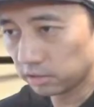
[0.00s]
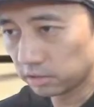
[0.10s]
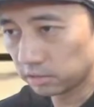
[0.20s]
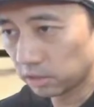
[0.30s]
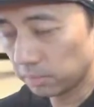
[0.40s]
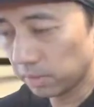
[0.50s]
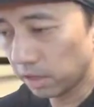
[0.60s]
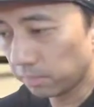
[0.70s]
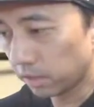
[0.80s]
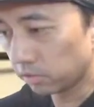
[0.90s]
it's gonna be
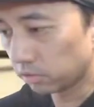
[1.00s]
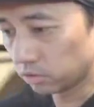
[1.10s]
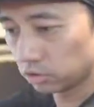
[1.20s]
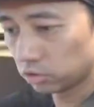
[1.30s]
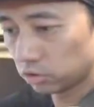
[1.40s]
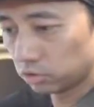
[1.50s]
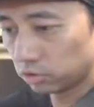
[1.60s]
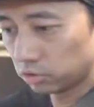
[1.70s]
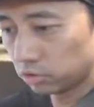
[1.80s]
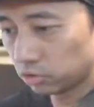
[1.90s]
a bit
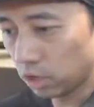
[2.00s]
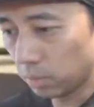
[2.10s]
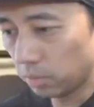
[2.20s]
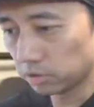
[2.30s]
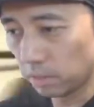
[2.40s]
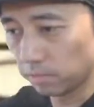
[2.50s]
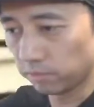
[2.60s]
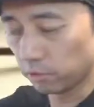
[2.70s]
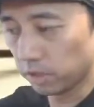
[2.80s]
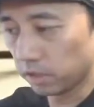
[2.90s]
troublesome
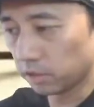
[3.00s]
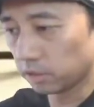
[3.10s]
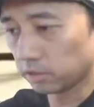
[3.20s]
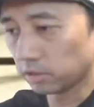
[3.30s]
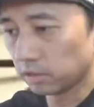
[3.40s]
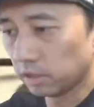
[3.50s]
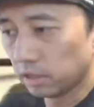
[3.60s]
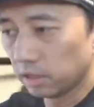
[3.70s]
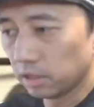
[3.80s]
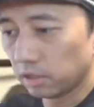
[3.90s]
for me to.
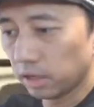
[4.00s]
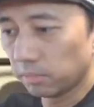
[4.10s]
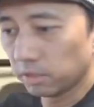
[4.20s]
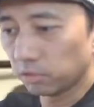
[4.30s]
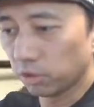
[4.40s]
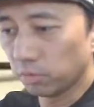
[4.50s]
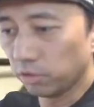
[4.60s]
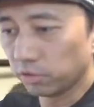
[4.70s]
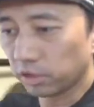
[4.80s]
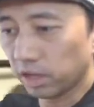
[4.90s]
Okay, I'm gonna
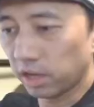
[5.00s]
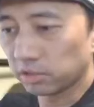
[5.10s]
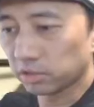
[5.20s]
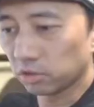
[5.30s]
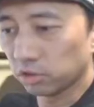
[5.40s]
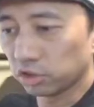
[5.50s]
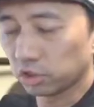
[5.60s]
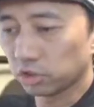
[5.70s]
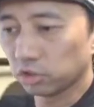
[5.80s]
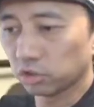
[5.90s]
remove the case so you,
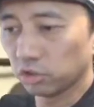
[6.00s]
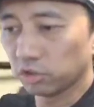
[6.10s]
to show you